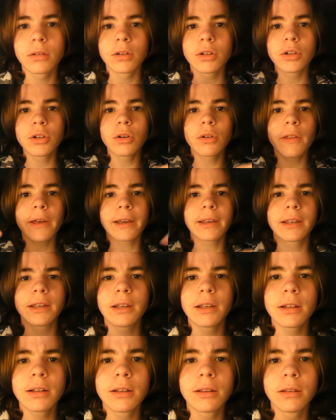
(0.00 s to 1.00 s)
you know that
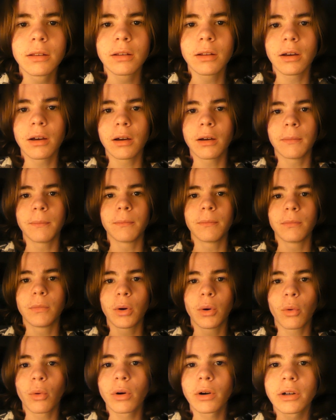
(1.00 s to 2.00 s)
kid, um,
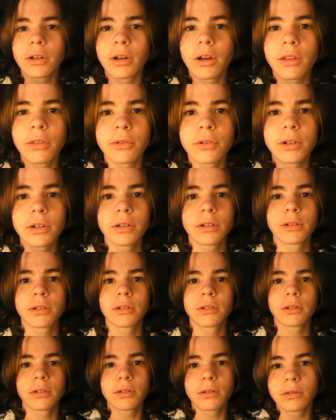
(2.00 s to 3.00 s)
Orin Guthrie,
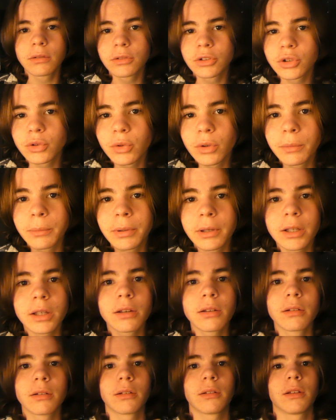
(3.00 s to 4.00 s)
Squint
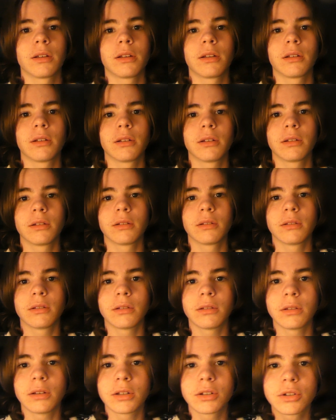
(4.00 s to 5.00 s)
Pig,
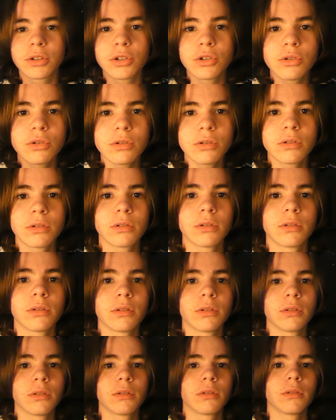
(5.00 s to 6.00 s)
this dude.
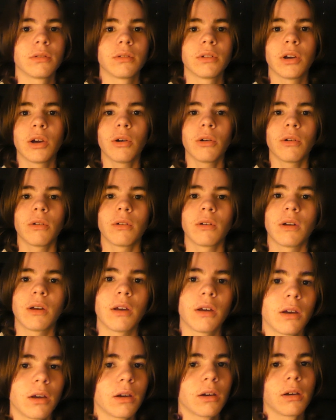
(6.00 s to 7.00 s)
No.
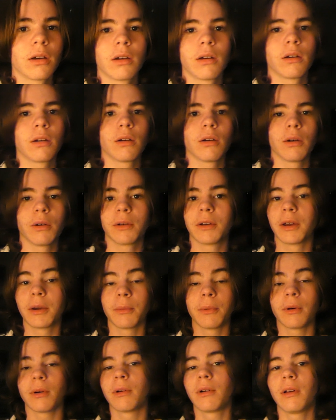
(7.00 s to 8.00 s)
Okay,
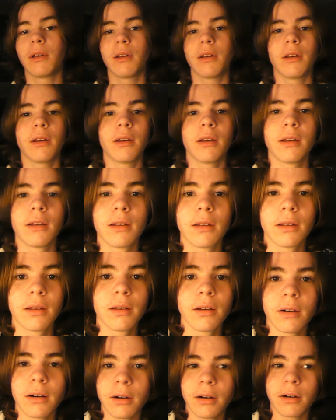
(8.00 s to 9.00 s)
well,
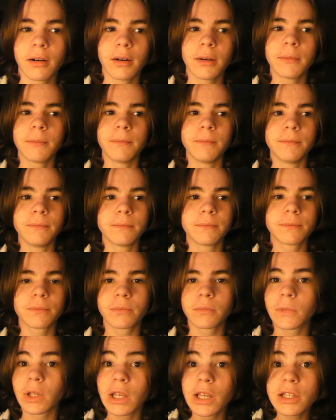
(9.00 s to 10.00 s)
um,
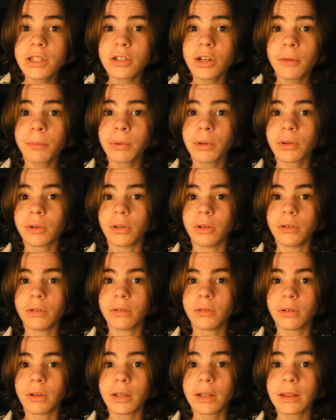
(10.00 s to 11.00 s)
he hasn't uploaded
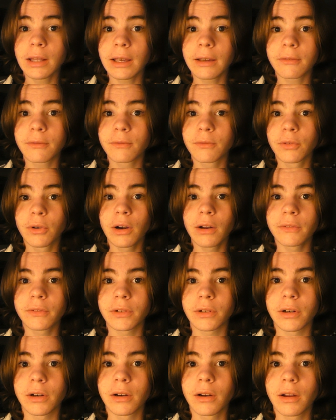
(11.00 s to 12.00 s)
in like
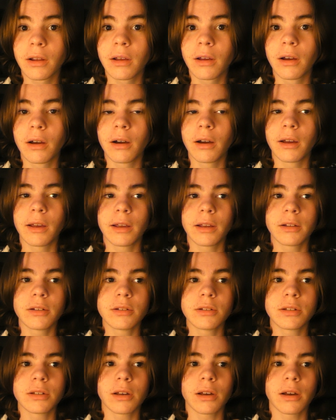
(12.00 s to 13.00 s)
forever,
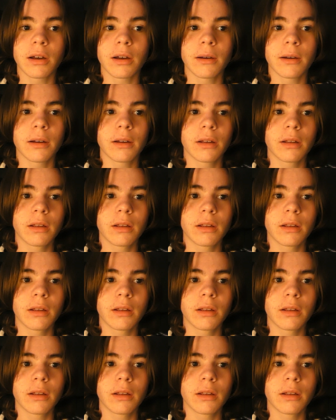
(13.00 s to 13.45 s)
and uh,